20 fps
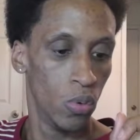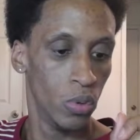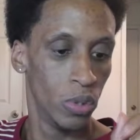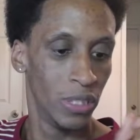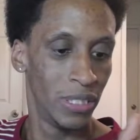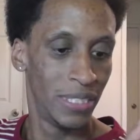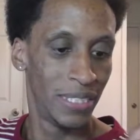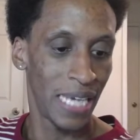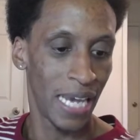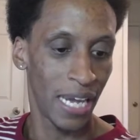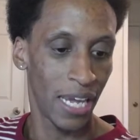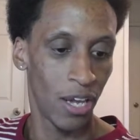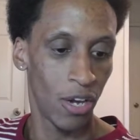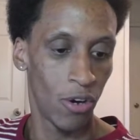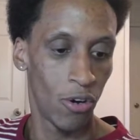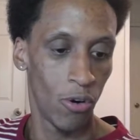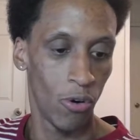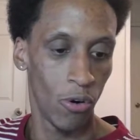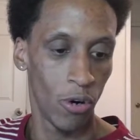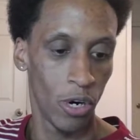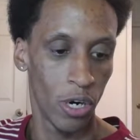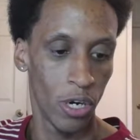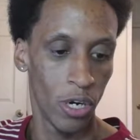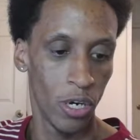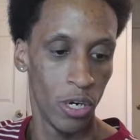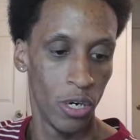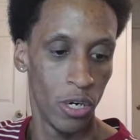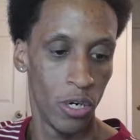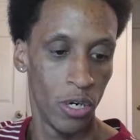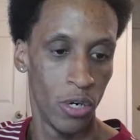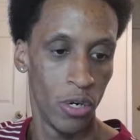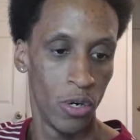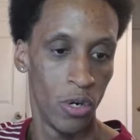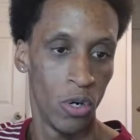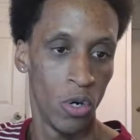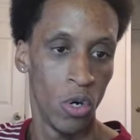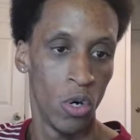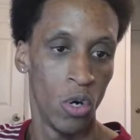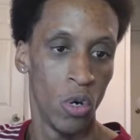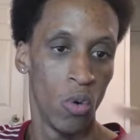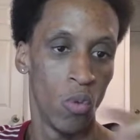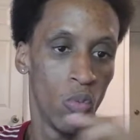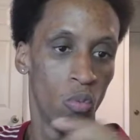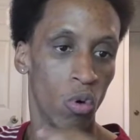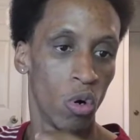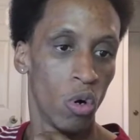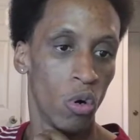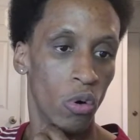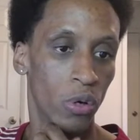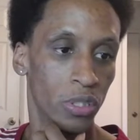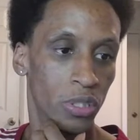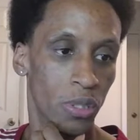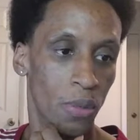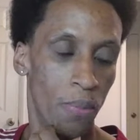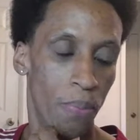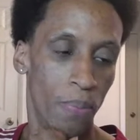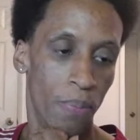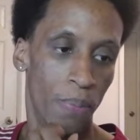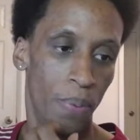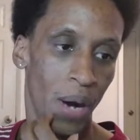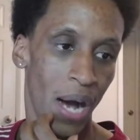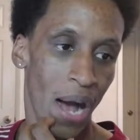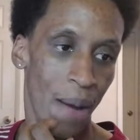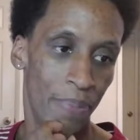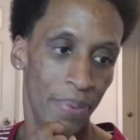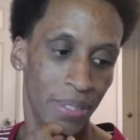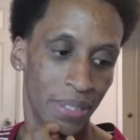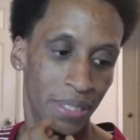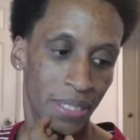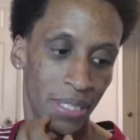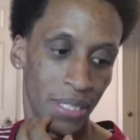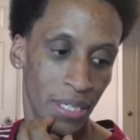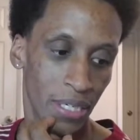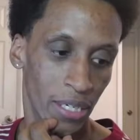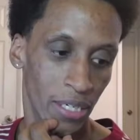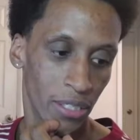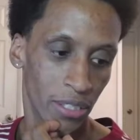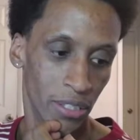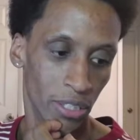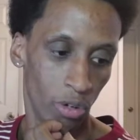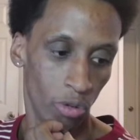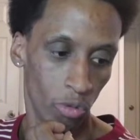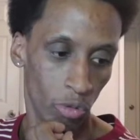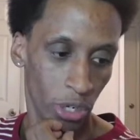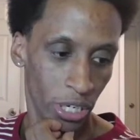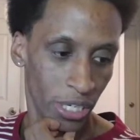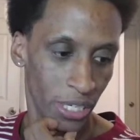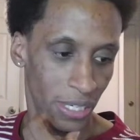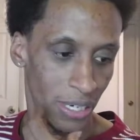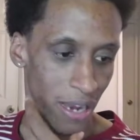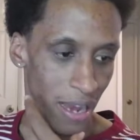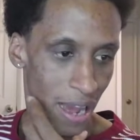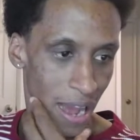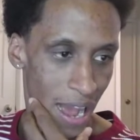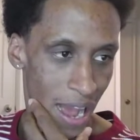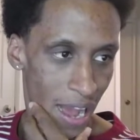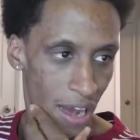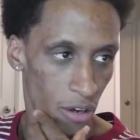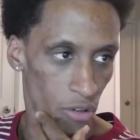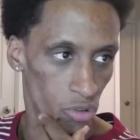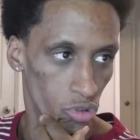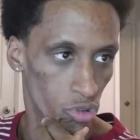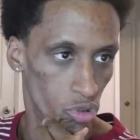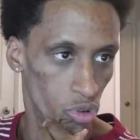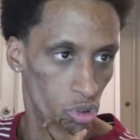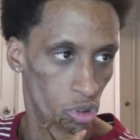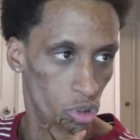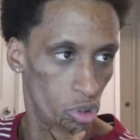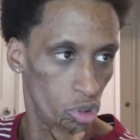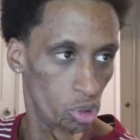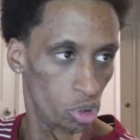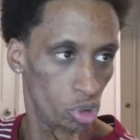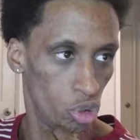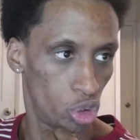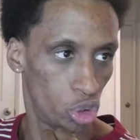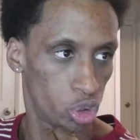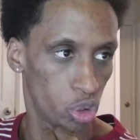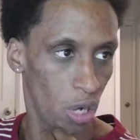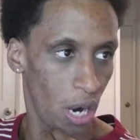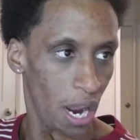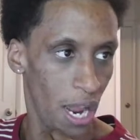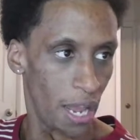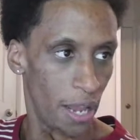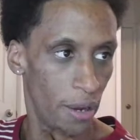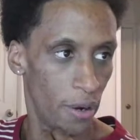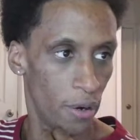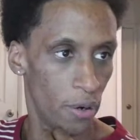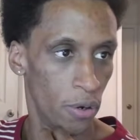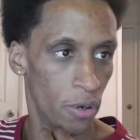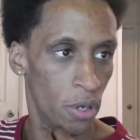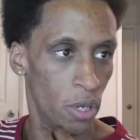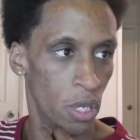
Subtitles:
second quarter, we're going to pop into the Rittenhouse trial.